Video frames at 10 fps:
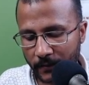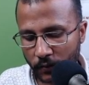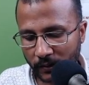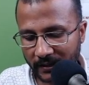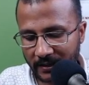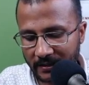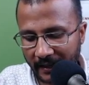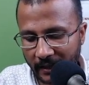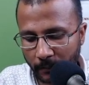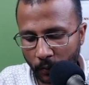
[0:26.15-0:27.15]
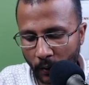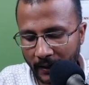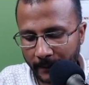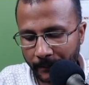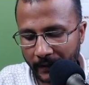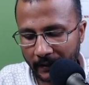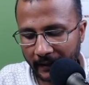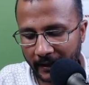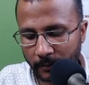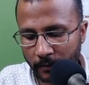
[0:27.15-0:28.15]
So this is line number 1,
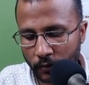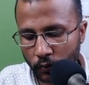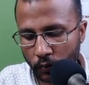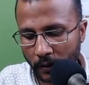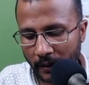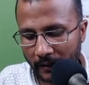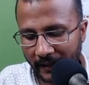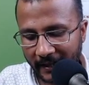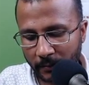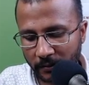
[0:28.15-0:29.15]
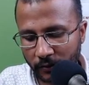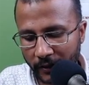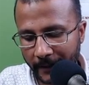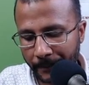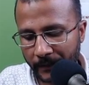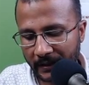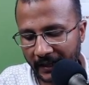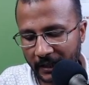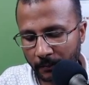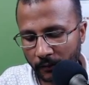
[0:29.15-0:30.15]
line number 2, line number 3,
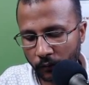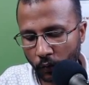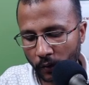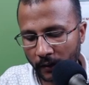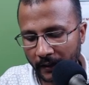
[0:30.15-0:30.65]
line number 4,